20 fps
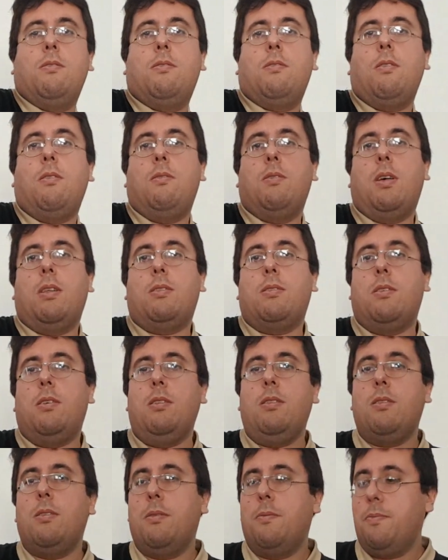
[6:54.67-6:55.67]
So that's
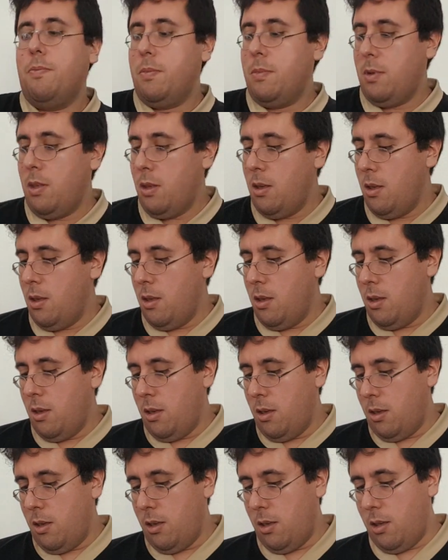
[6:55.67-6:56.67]
it.
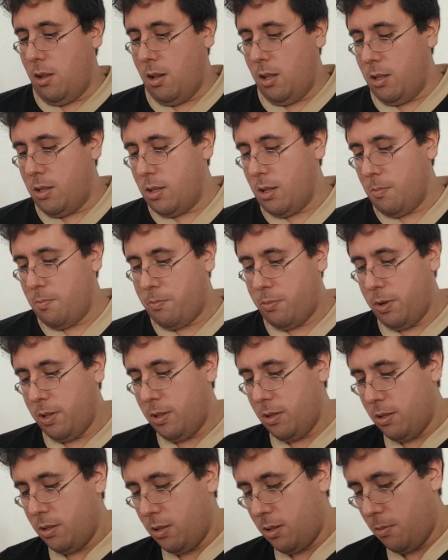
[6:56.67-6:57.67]
It is a
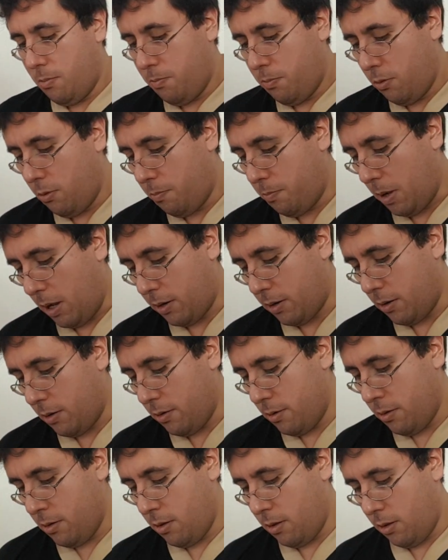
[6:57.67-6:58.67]
pretty simple
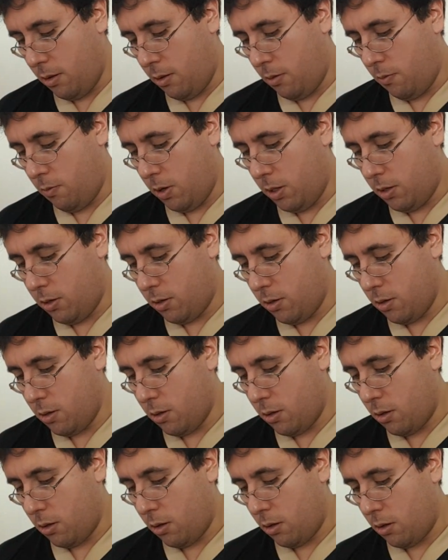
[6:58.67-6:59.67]
pattern in which
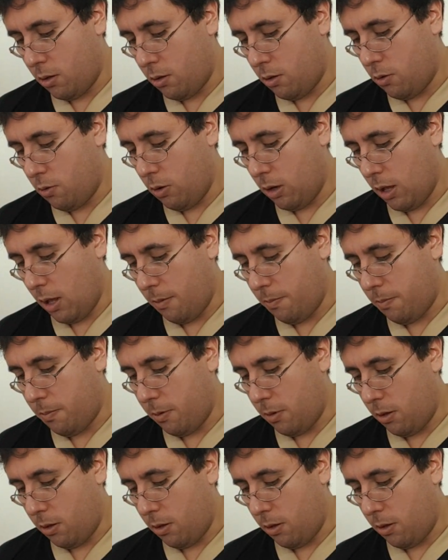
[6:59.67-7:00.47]
you have